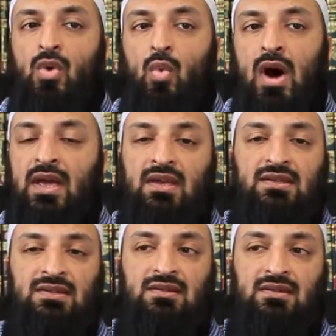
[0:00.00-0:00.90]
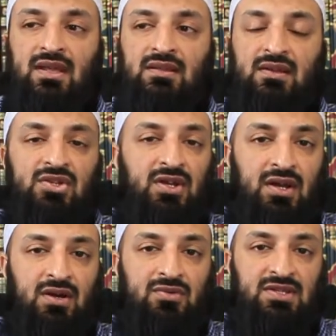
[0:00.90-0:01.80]
Why is it that the
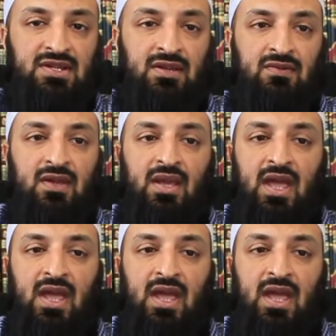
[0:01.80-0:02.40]
Sharia was sent?